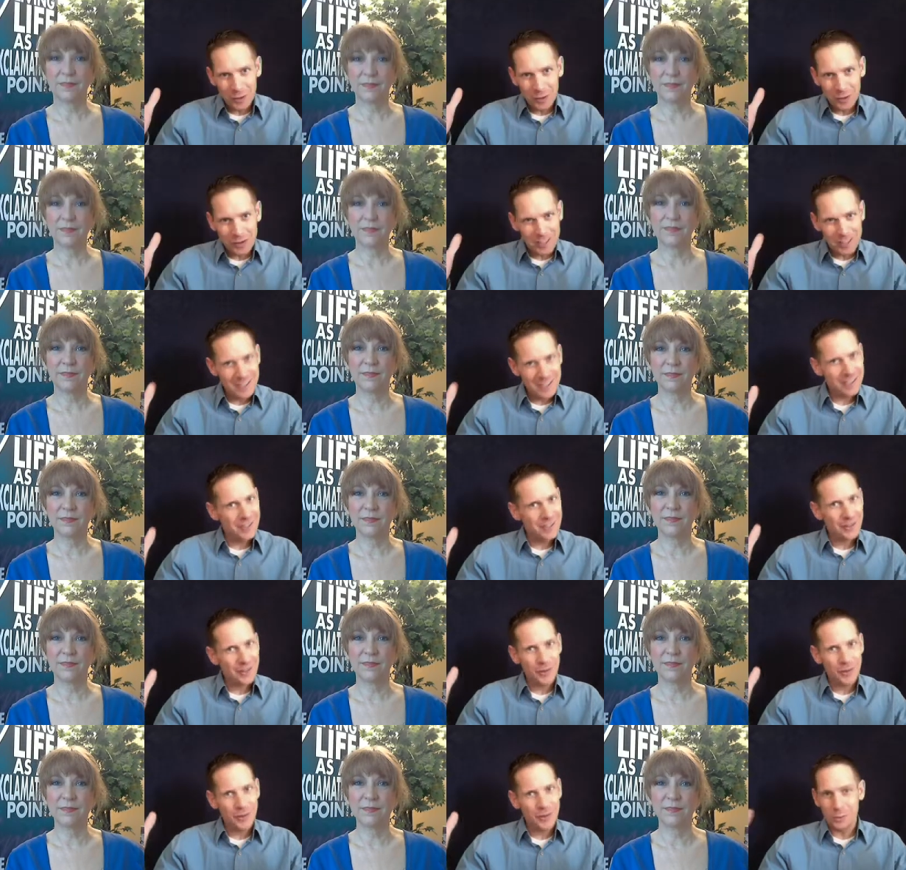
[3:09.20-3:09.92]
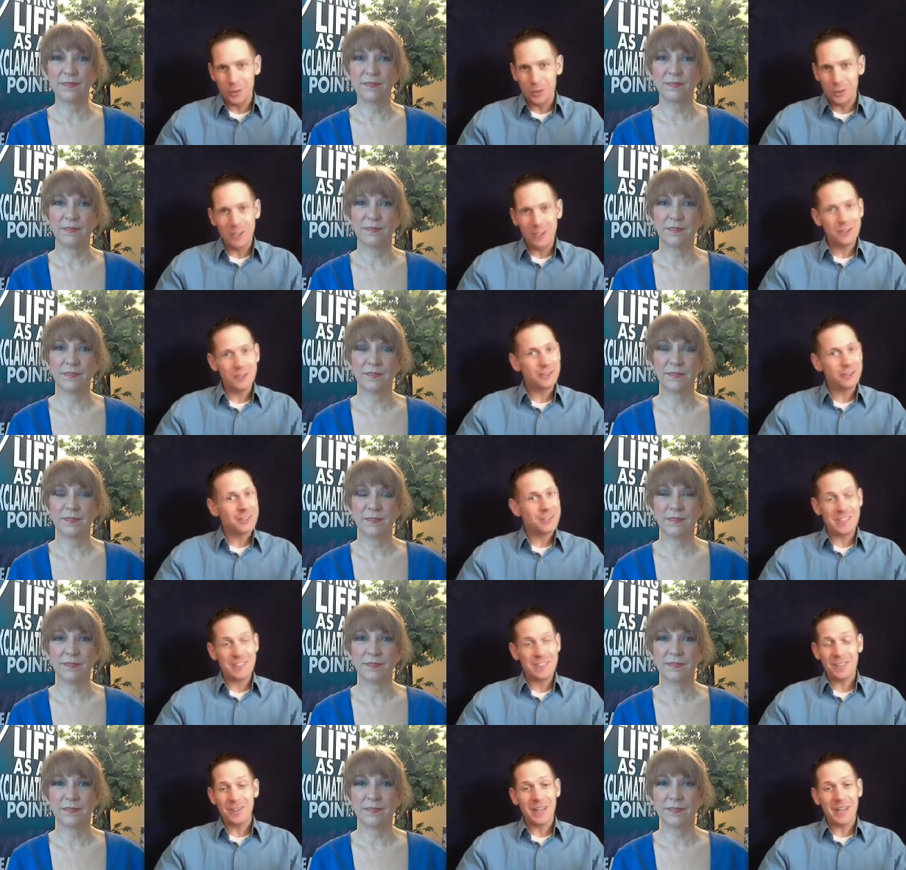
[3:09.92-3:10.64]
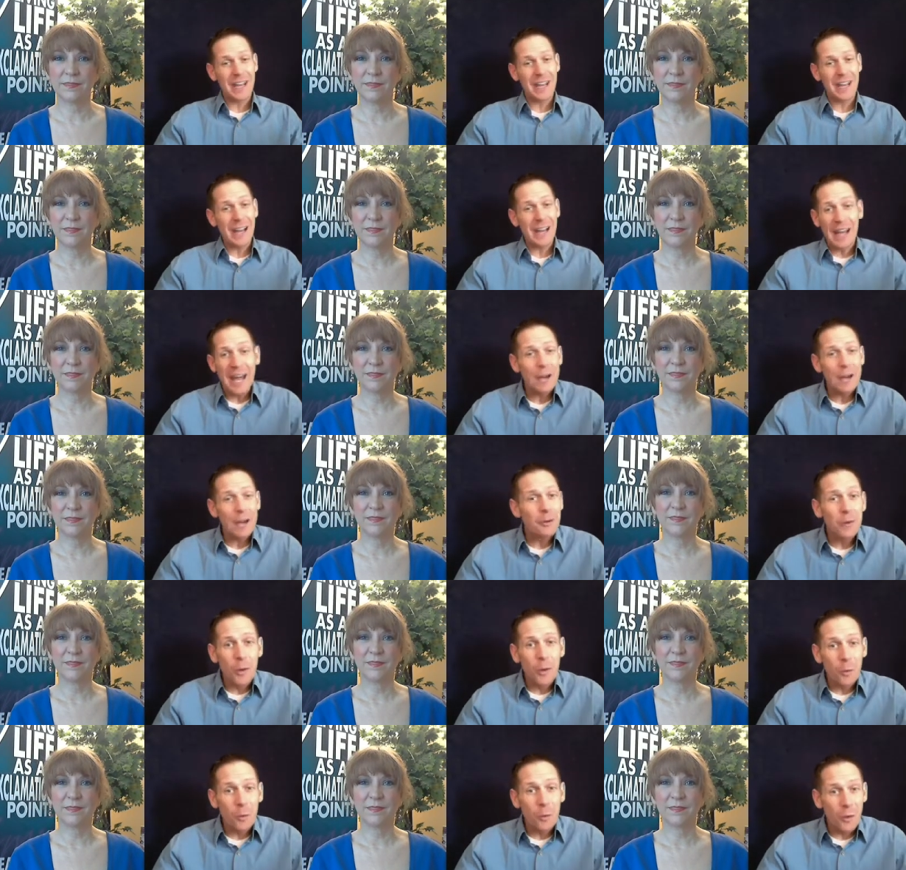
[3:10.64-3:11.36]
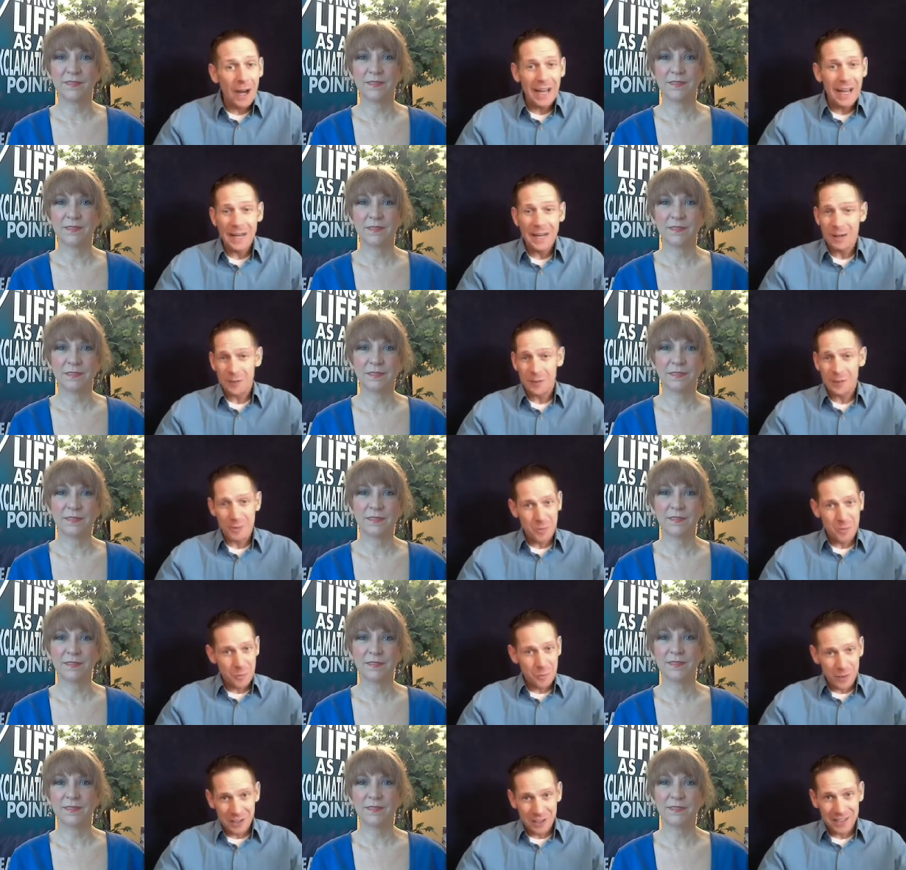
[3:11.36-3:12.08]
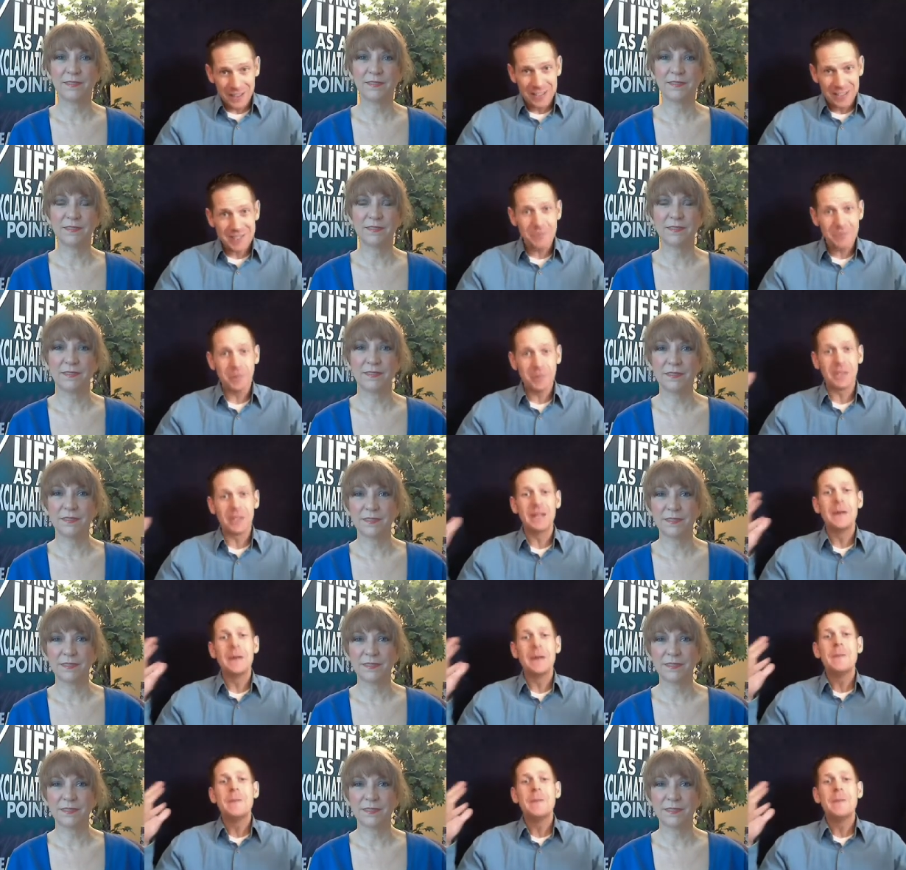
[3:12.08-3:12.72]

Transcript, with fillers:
Speaker 1: deal, the real deal. I, I don't know why, I don't know what it is, but